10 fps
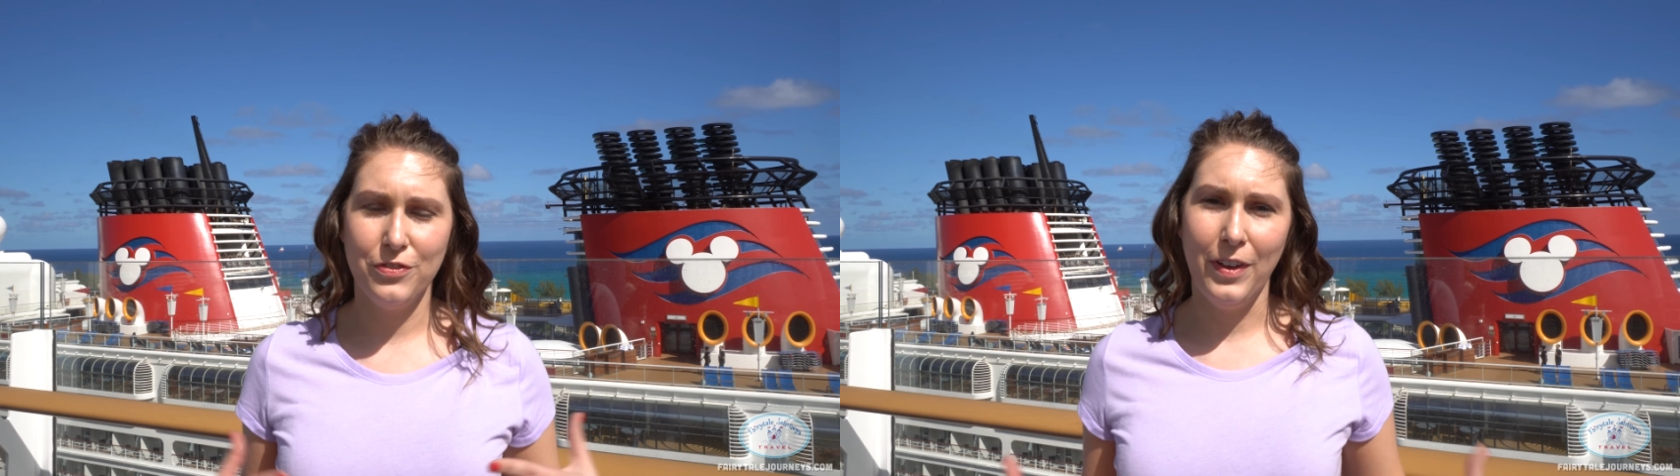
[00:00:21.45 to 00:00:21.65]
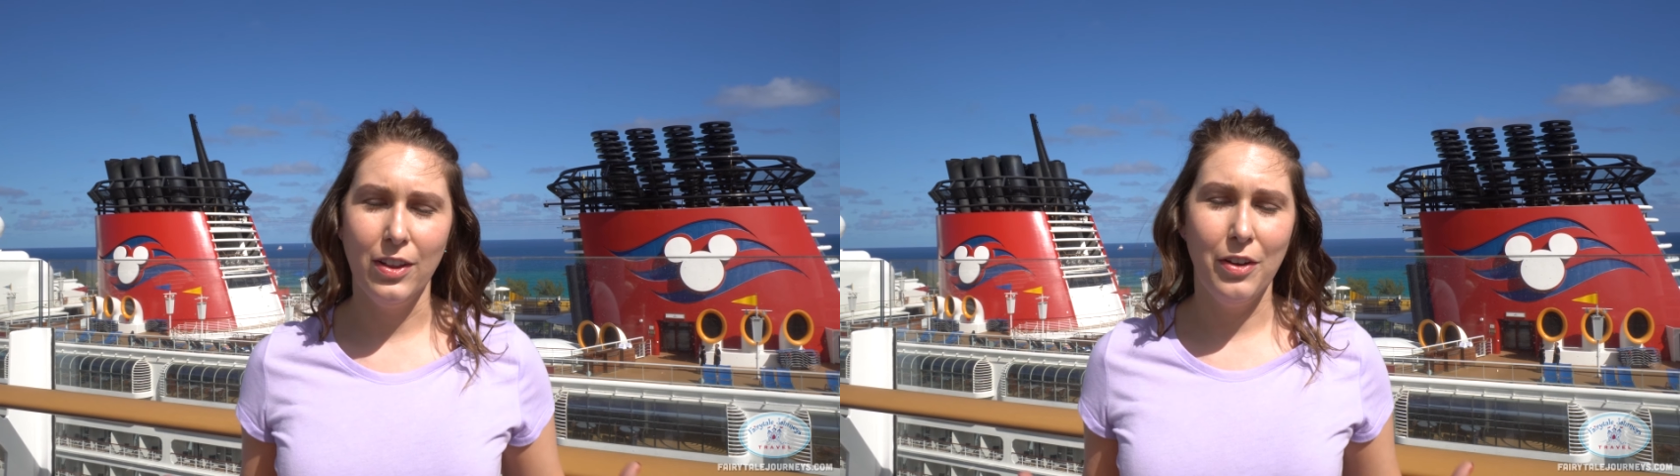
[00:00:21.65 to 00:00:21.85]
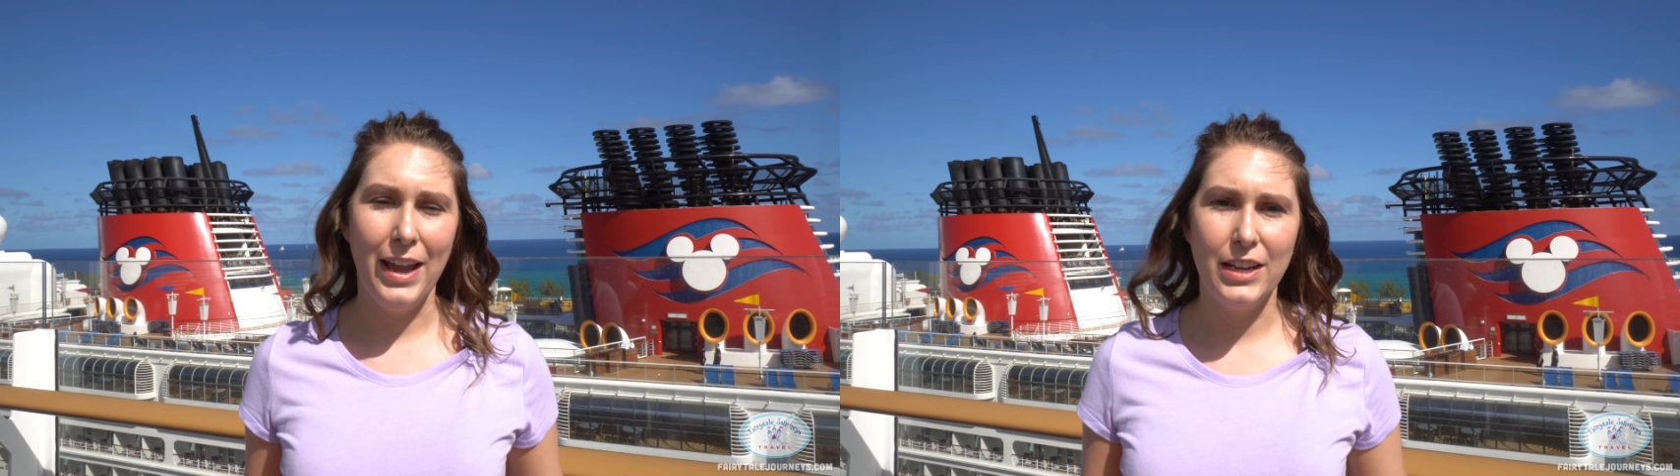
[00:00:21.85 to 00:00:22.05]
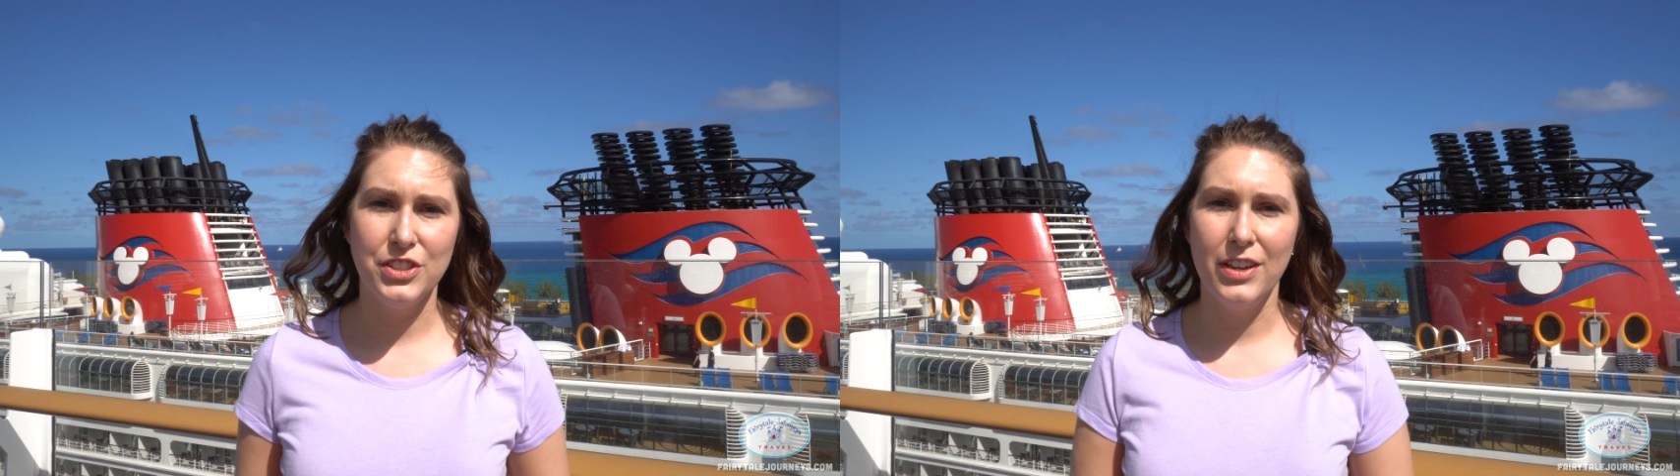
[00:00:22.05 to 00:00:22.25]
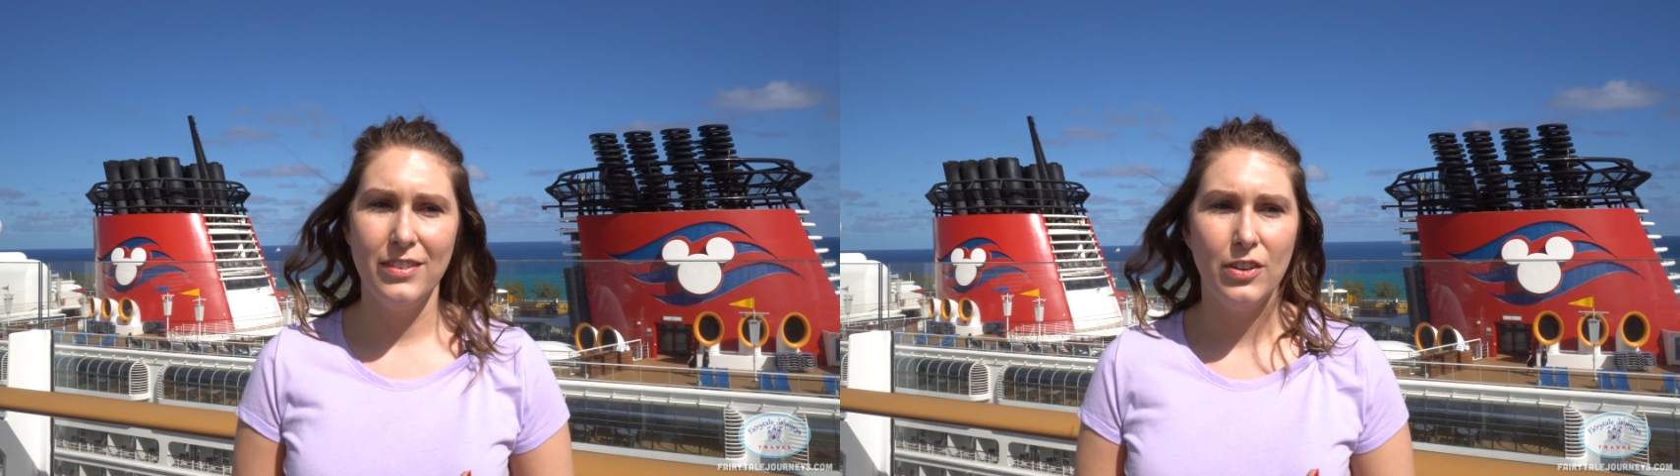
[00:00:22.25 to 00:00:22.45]
fellow
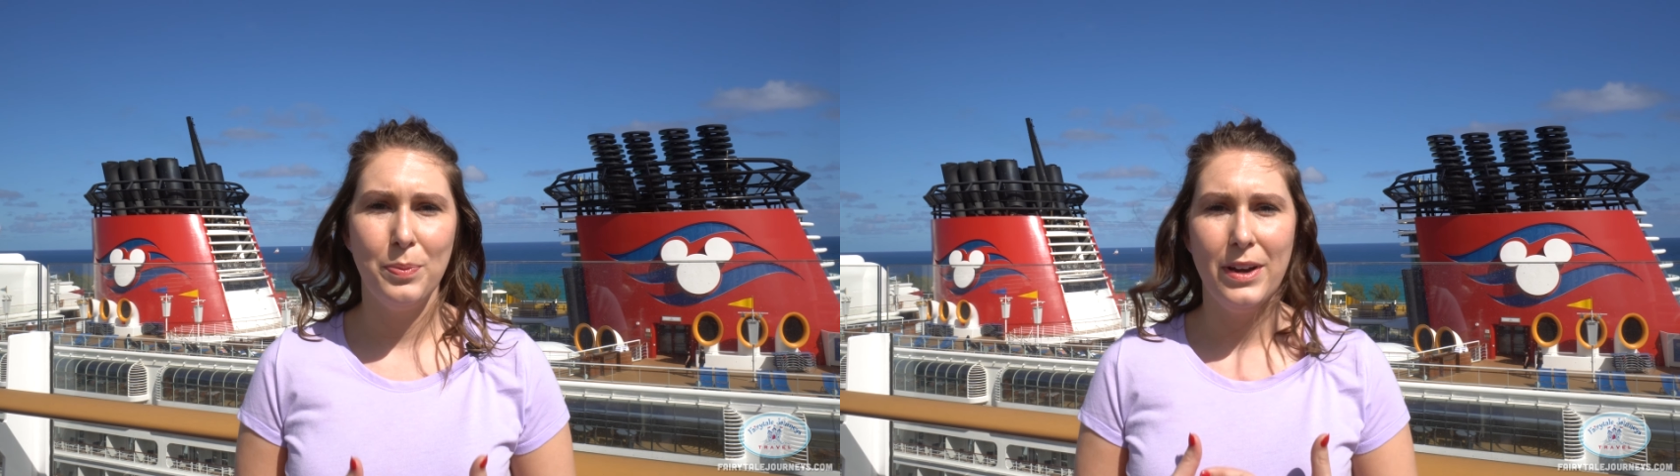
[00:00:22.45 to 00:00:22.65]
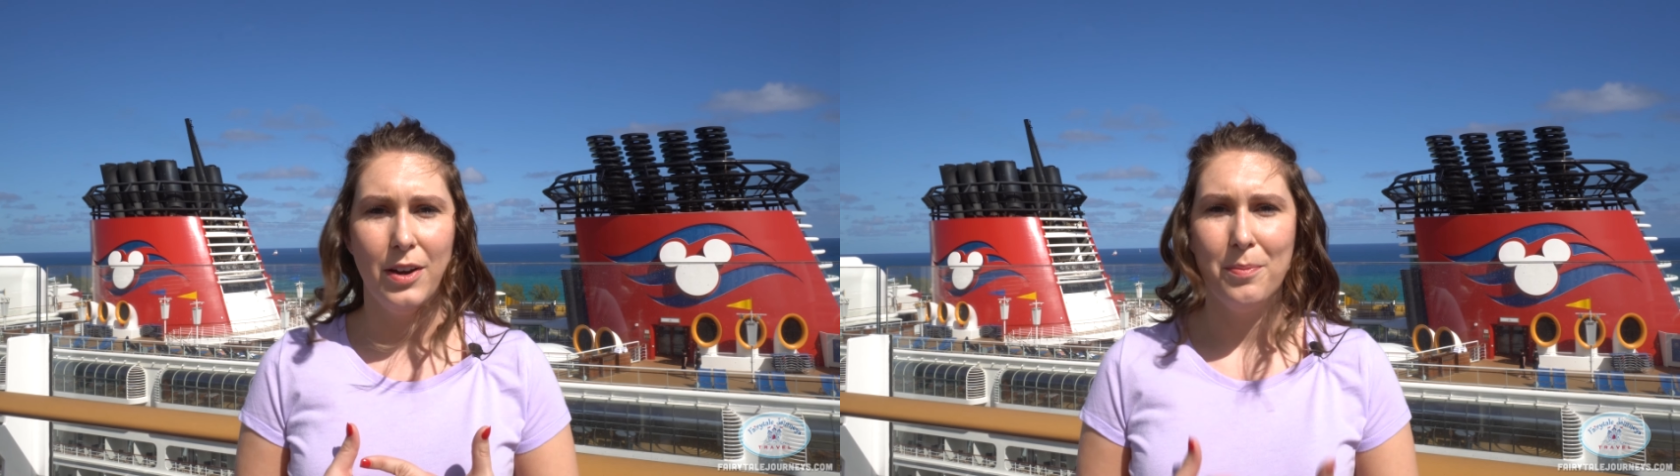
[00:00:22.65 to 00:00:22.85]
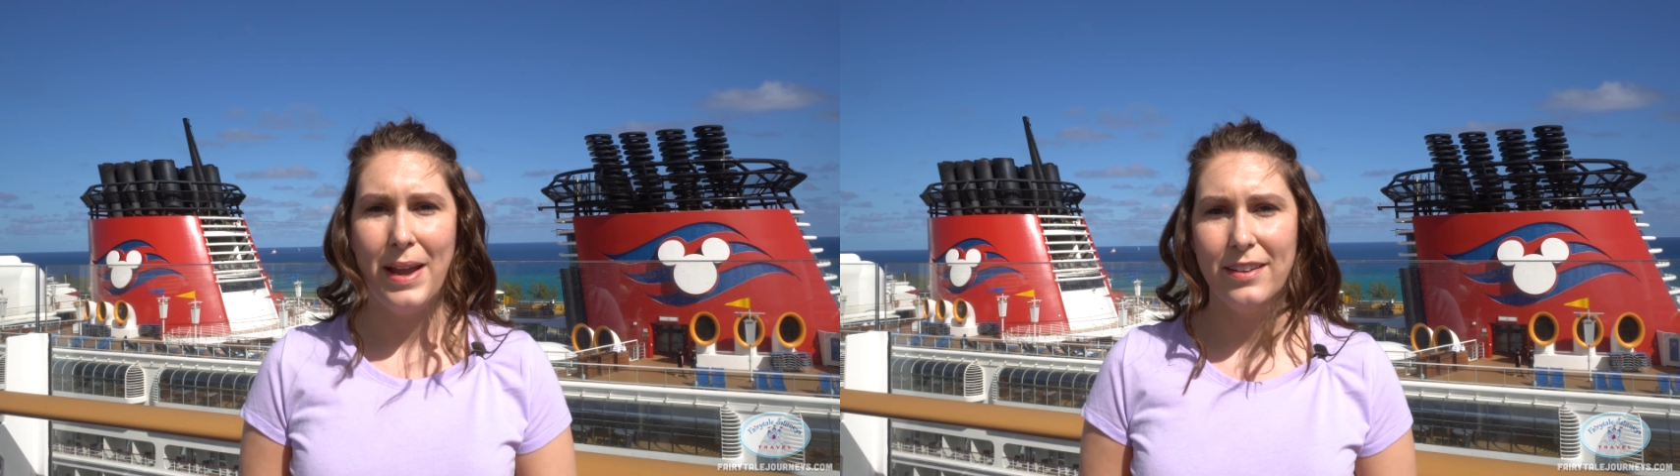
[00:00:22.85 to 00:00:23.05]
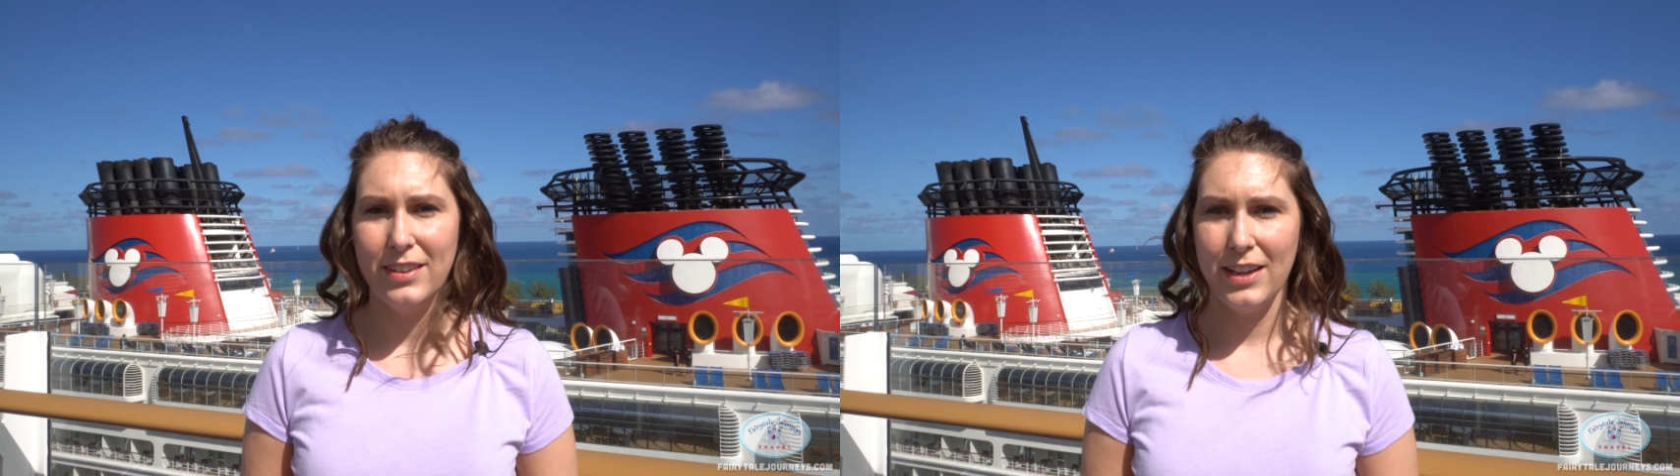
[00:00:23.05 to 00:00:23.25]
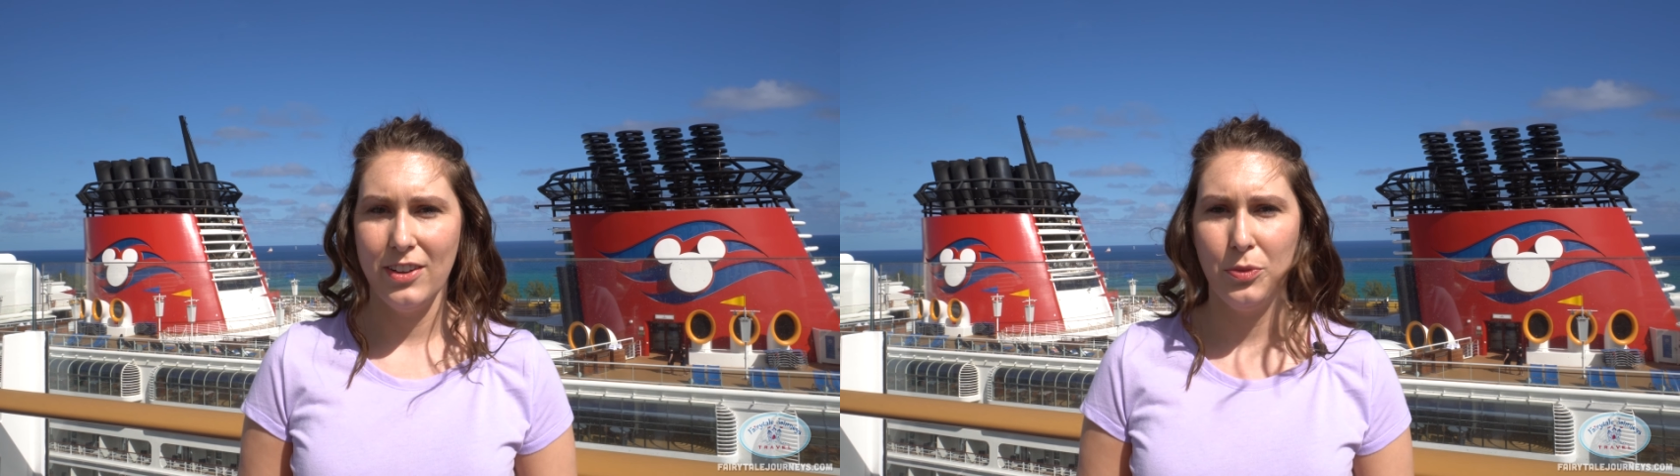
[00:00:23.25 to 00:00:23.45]
agents has been an
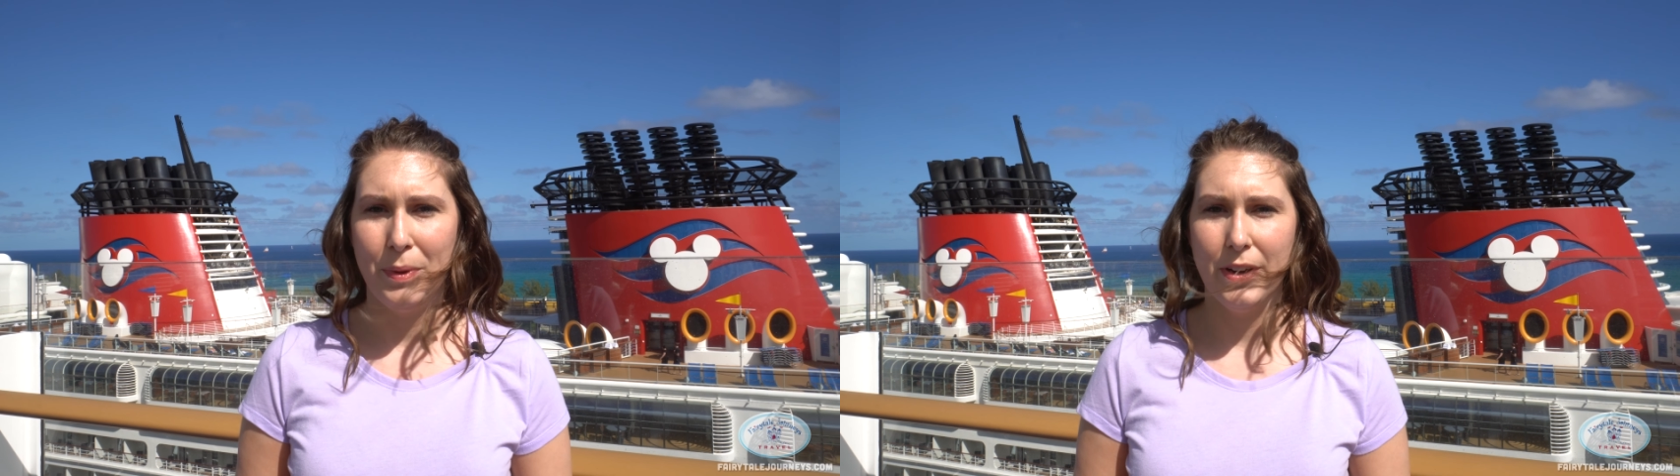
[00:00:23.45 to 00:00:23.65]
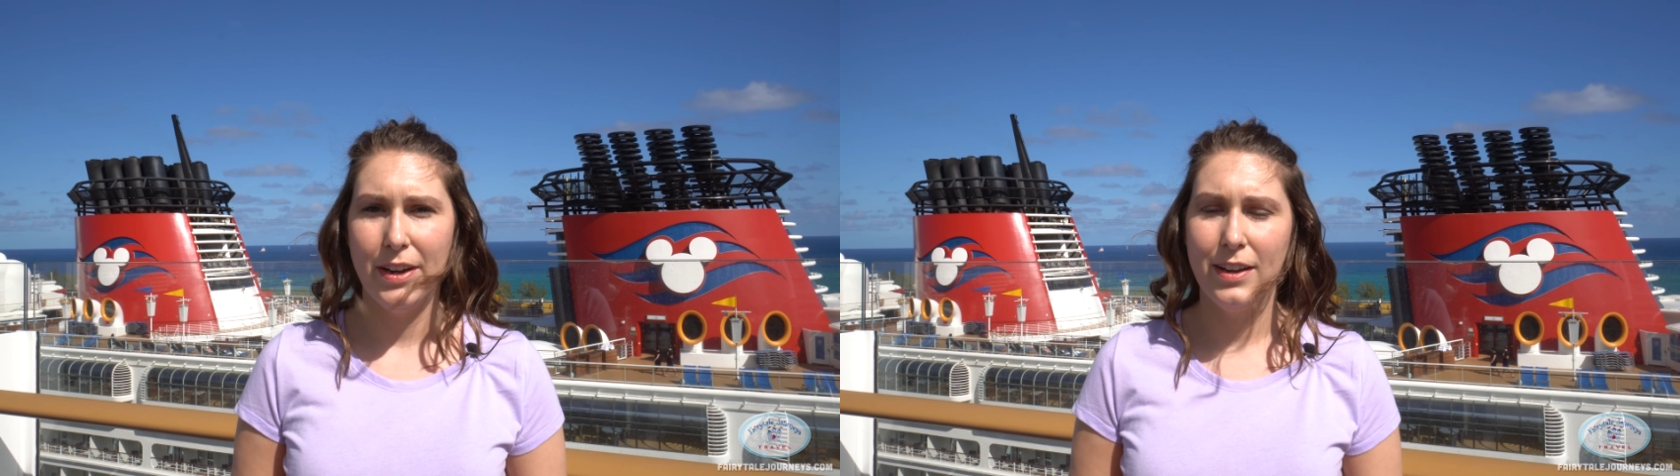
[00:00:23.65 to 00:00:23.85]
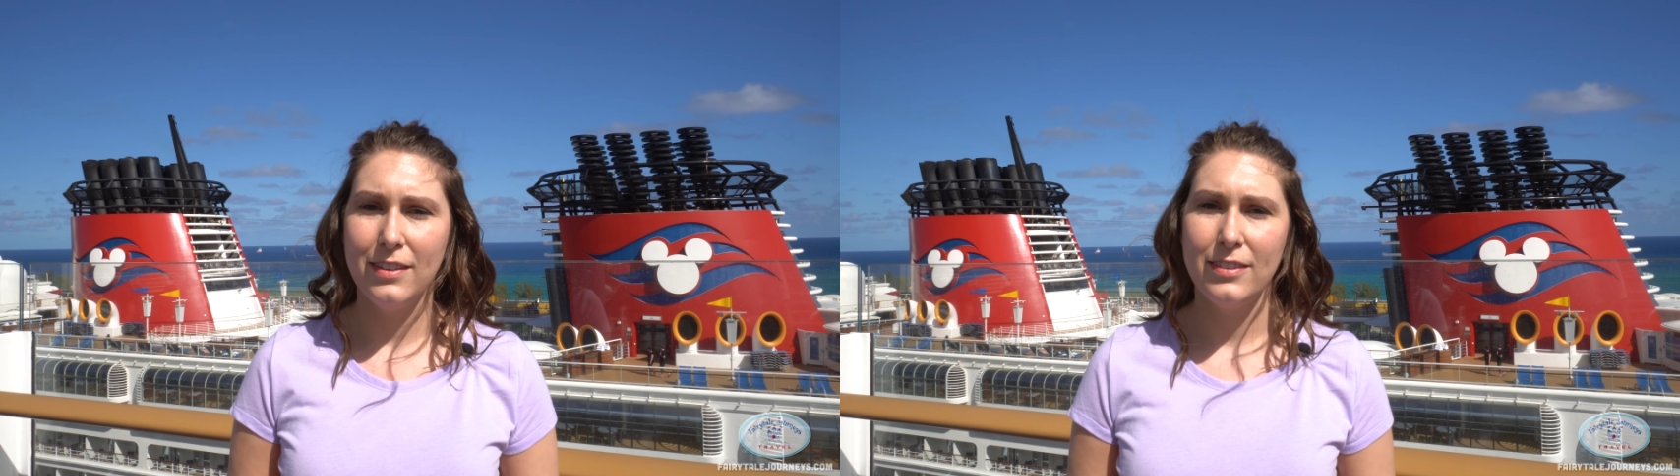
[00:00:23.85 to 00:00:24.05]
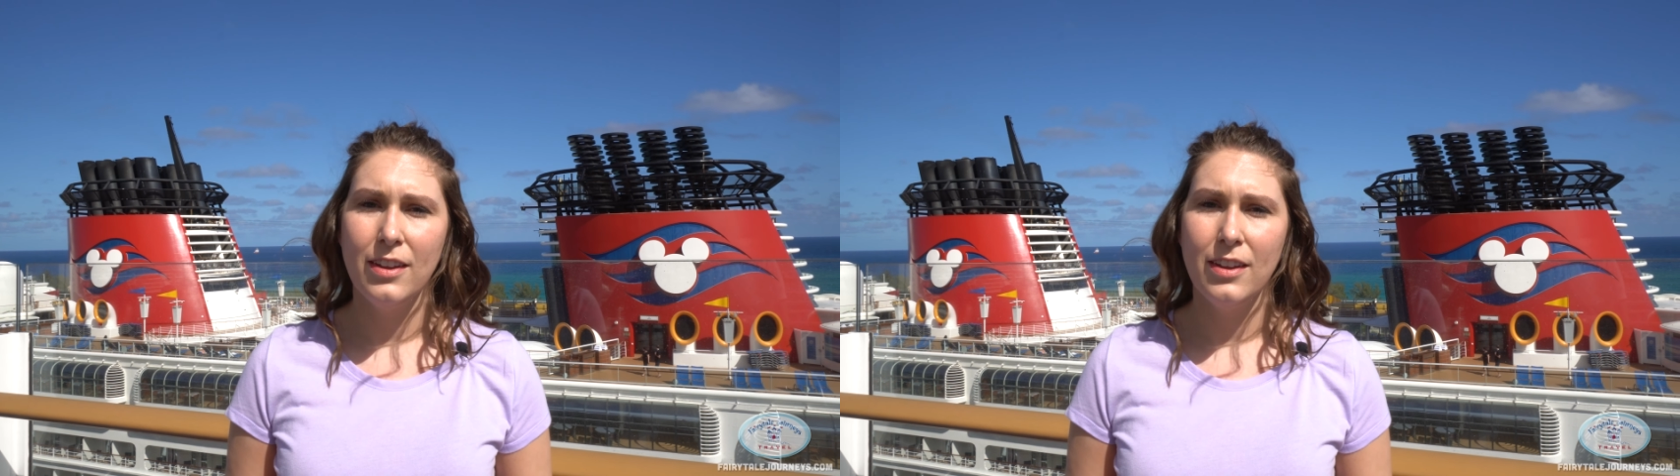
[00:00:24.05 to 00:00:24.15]
amazing experience.